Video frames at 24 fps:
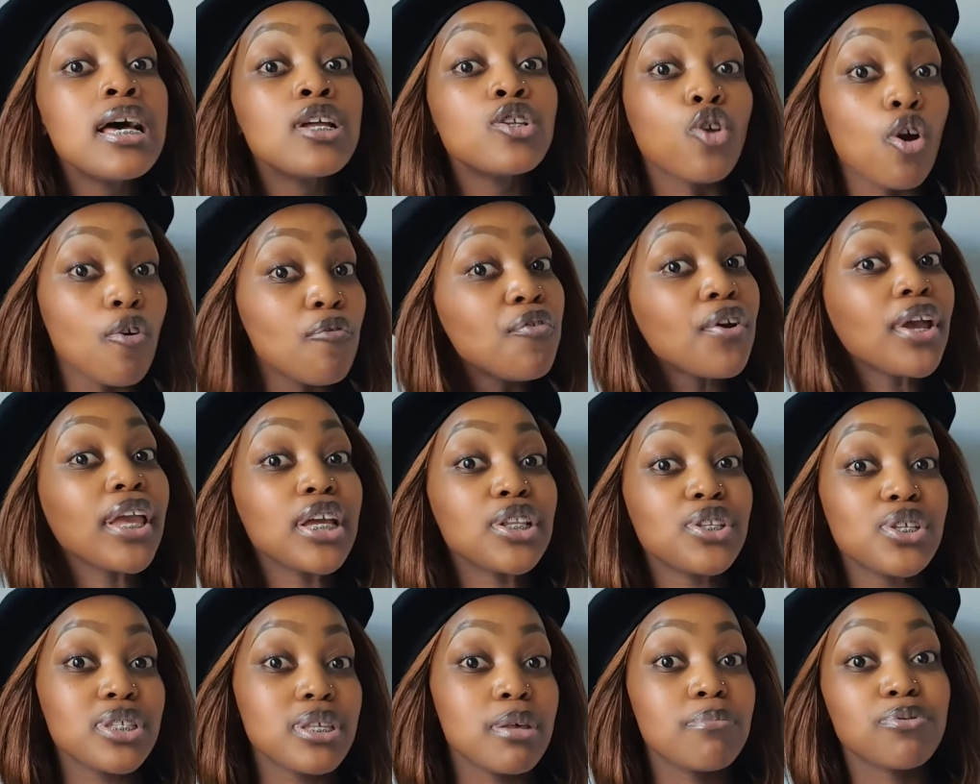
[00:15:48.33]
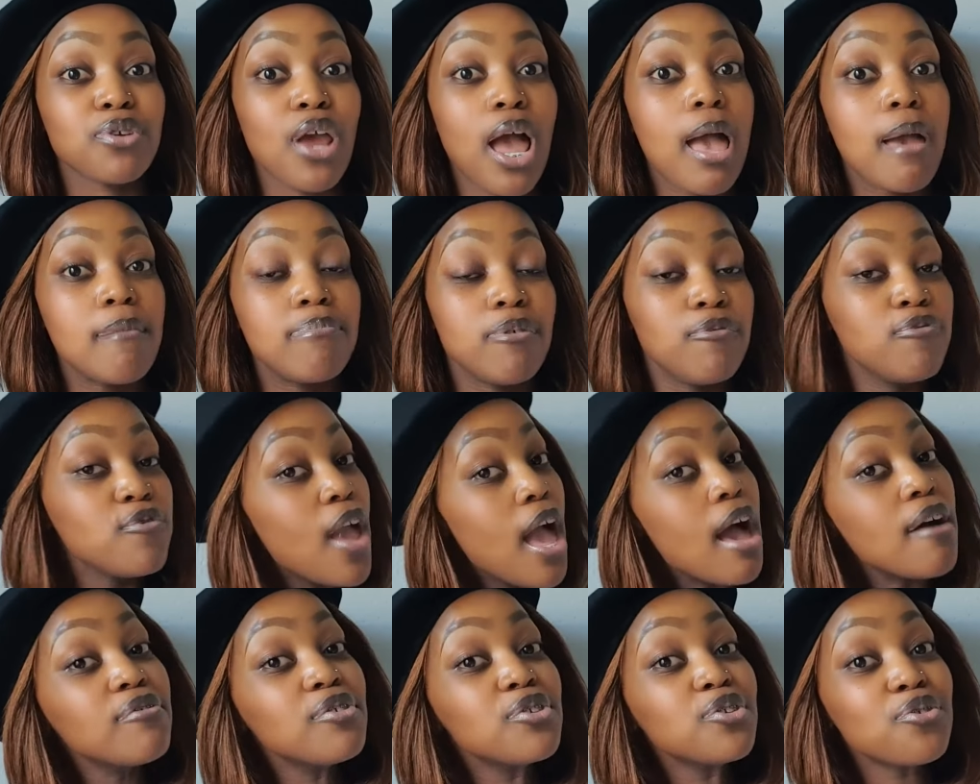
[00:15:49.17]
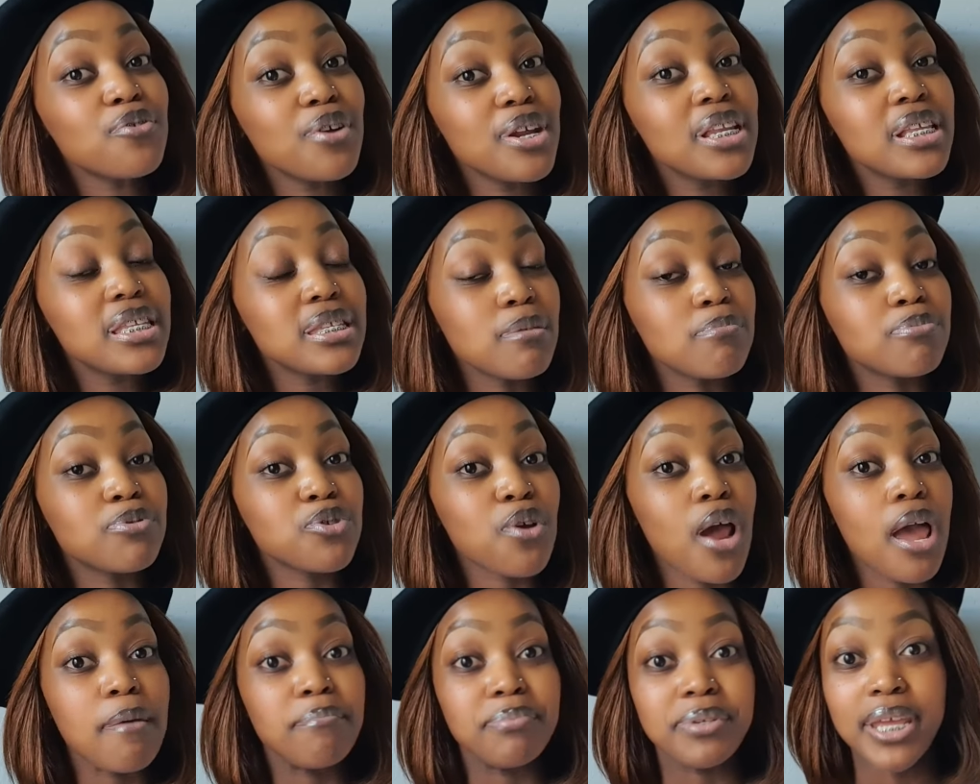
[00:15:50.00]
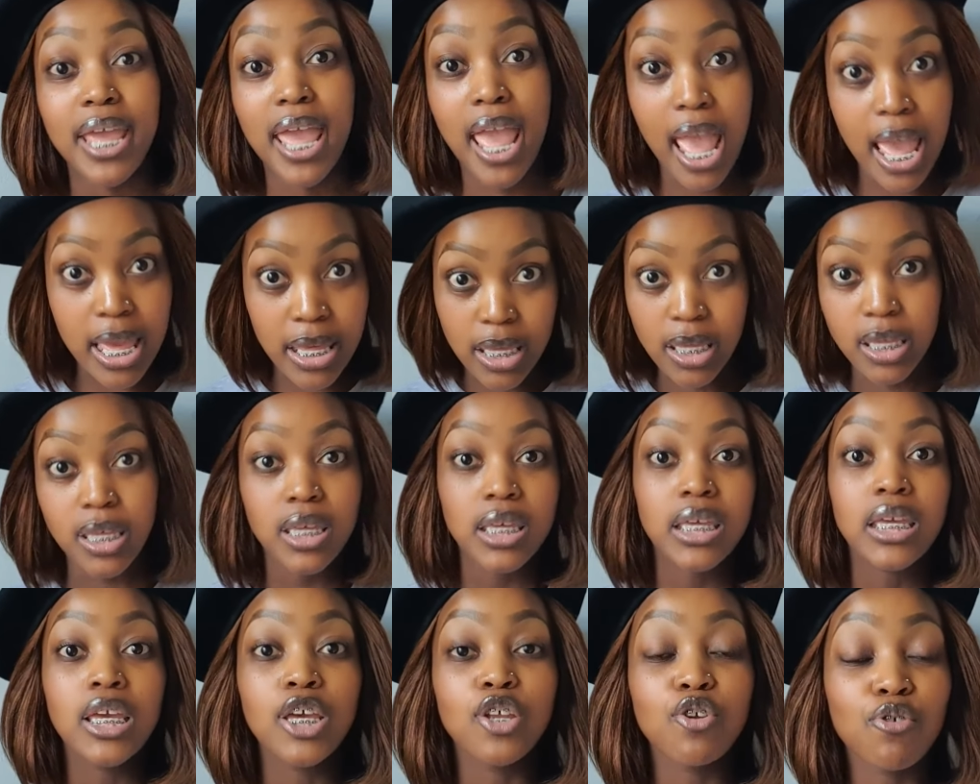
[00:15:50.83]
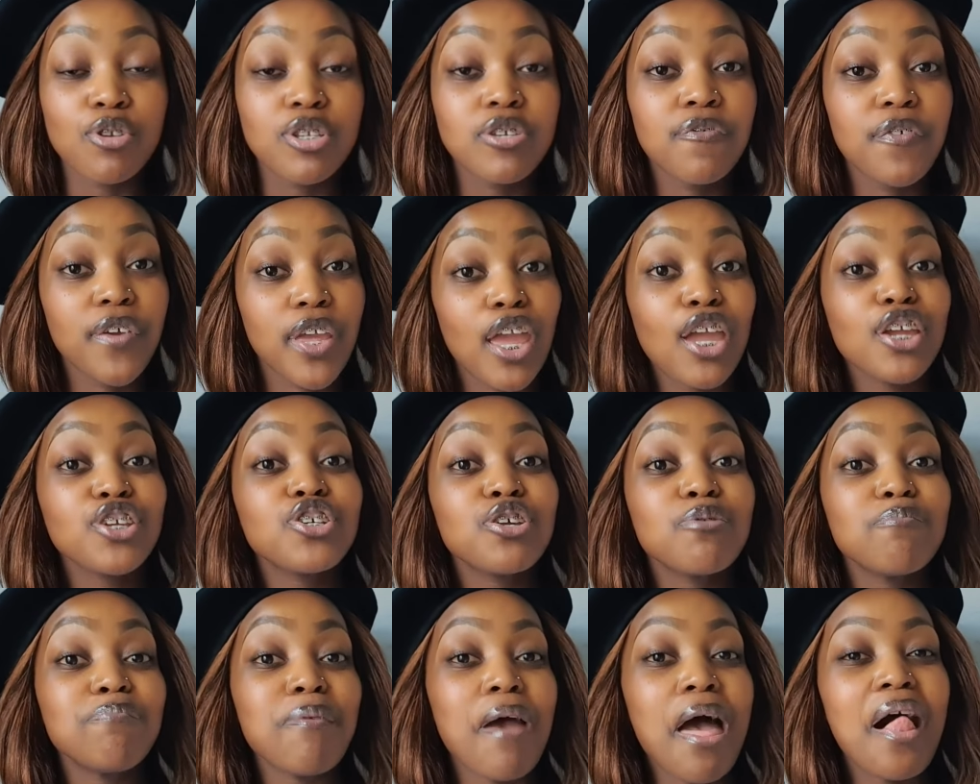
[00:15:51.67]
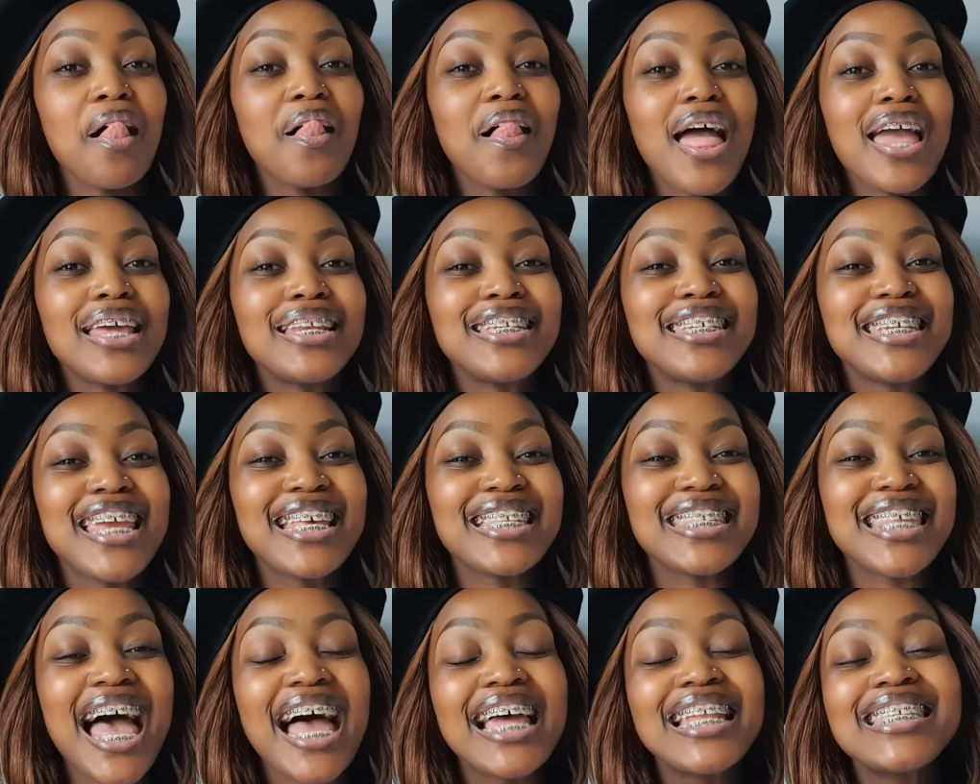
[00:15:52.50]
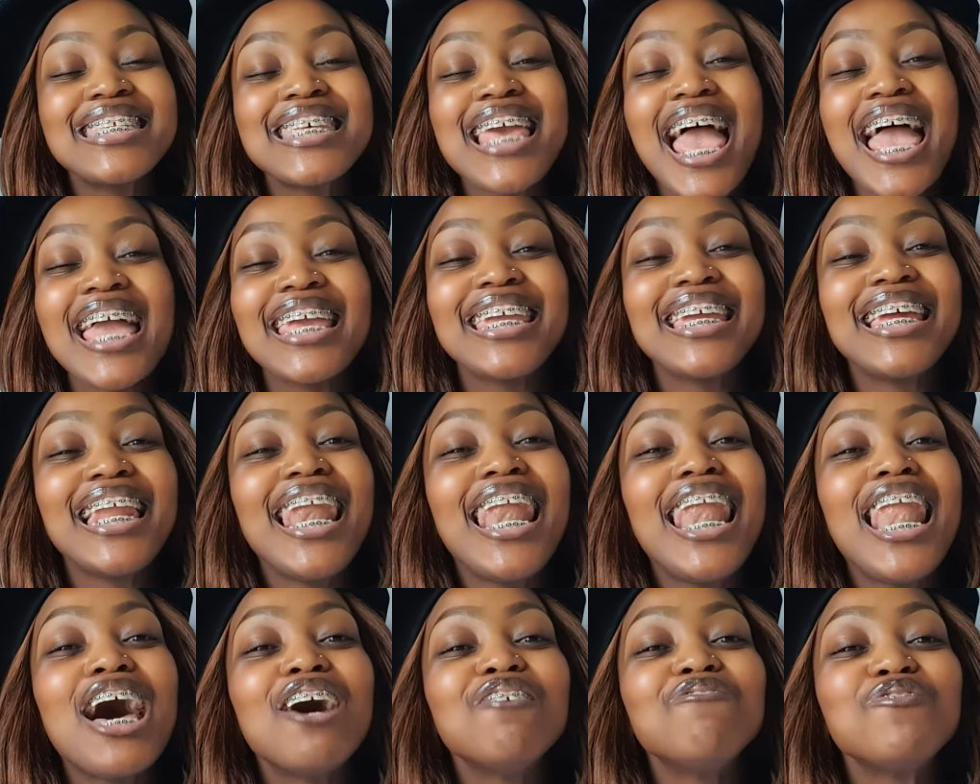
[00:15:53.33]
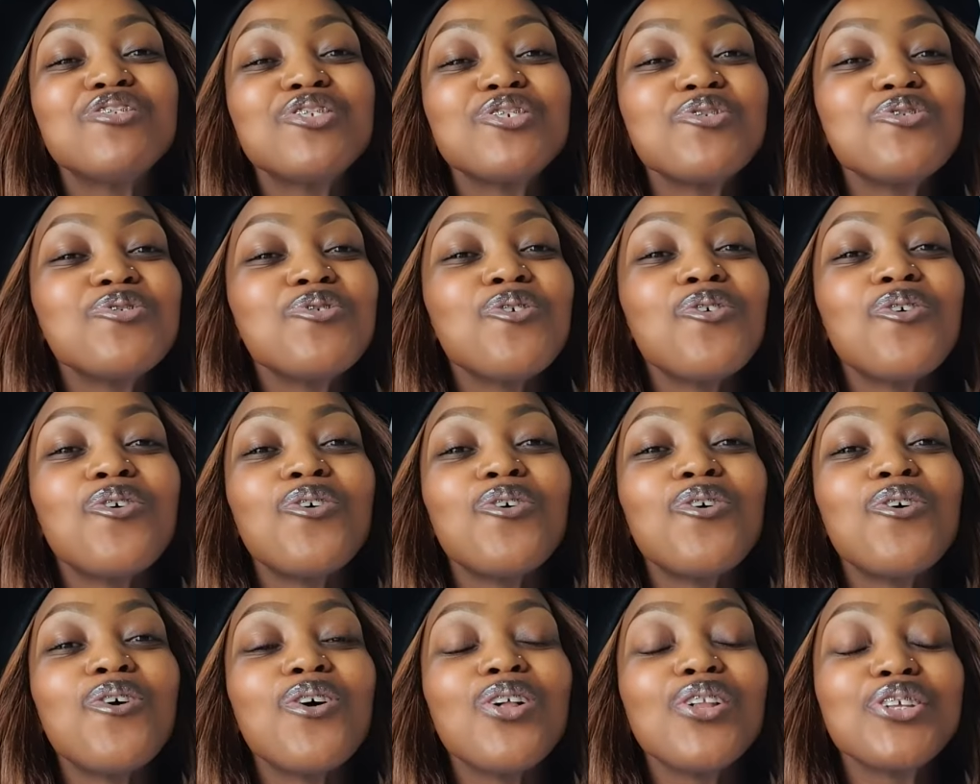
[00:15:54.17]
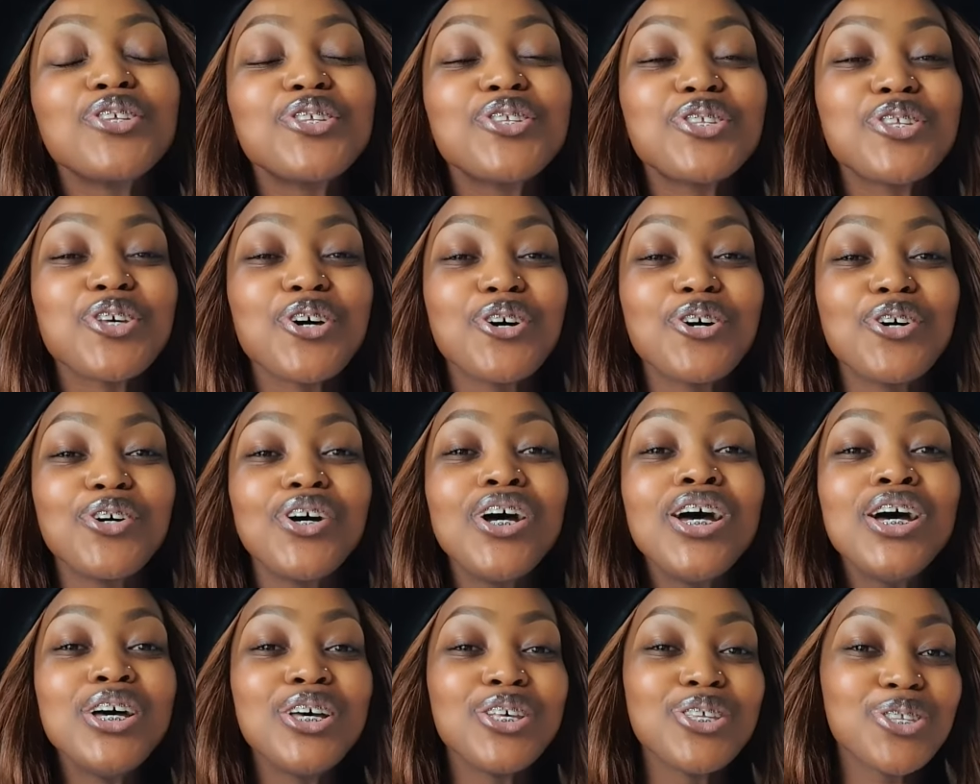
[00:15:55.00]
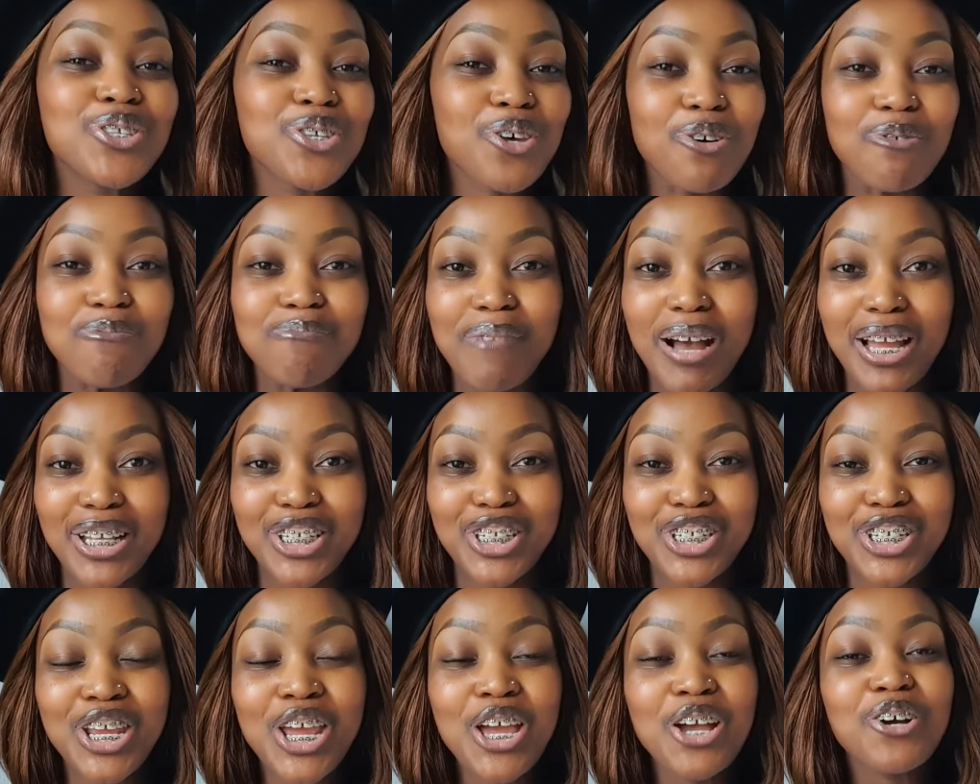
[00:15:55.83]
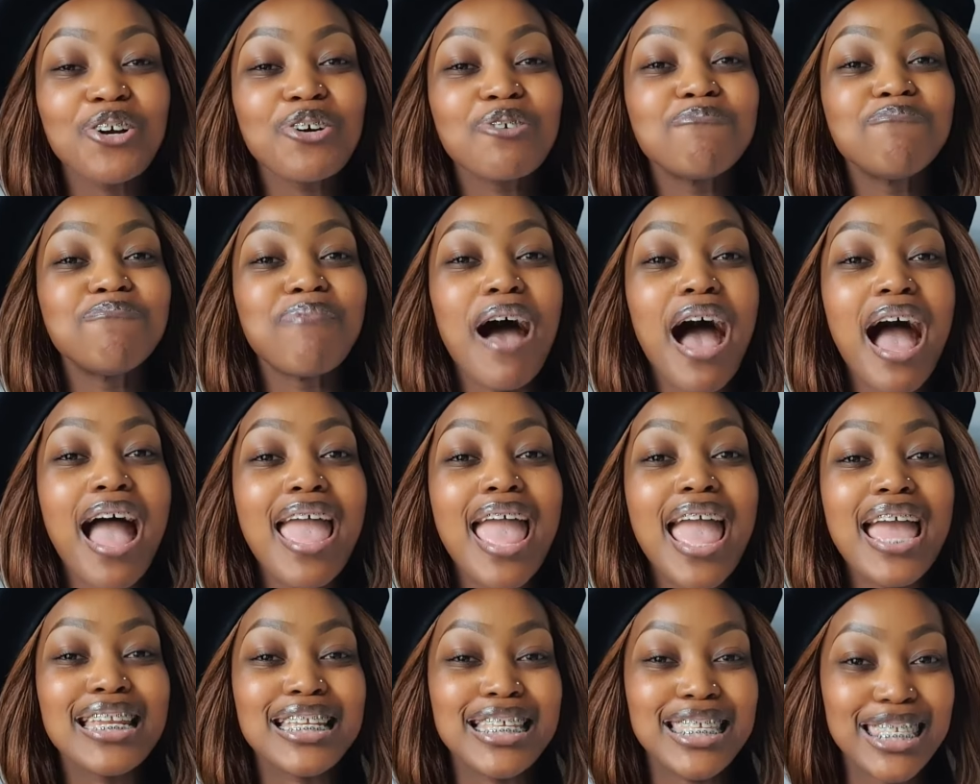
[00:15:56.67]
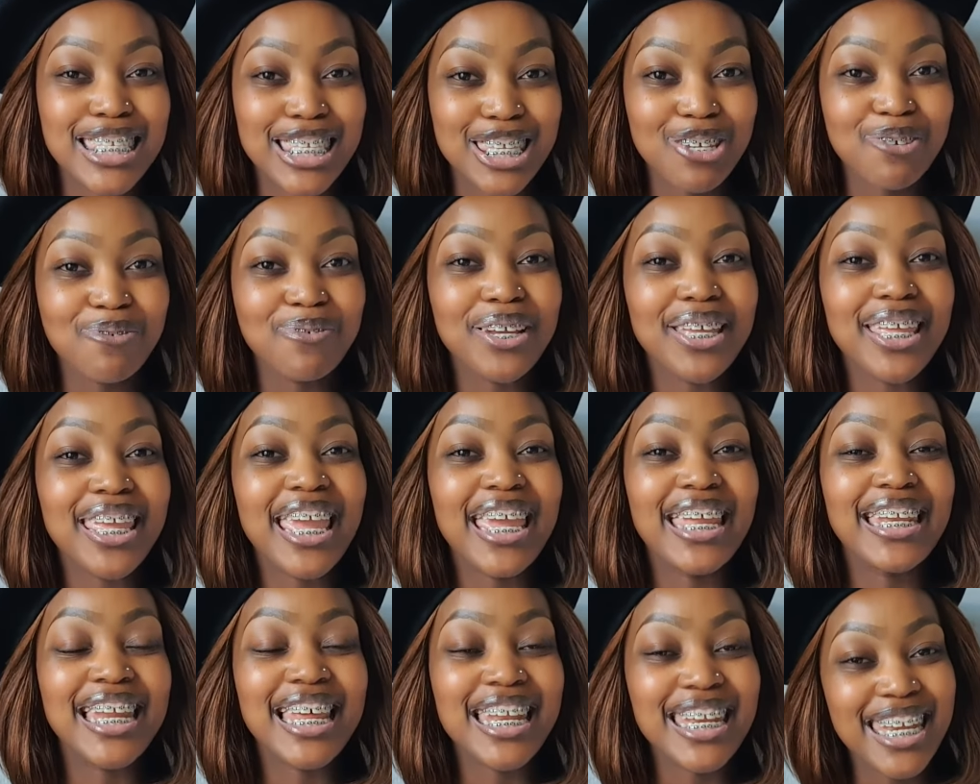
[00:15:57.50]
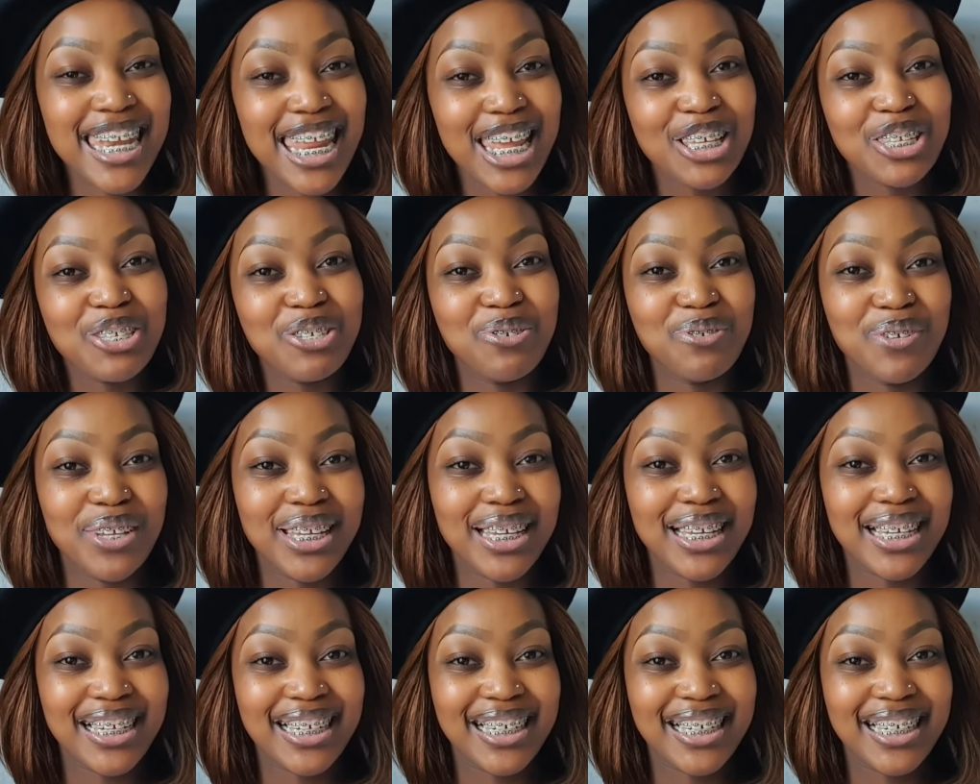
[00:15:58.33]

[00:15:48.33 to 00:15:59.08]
Don't forget to subscribe. If you haven't already subscribed, yay! Notification bell. And yes, Aunty Agy loves you all so, so much. Goodbye and see you again next week.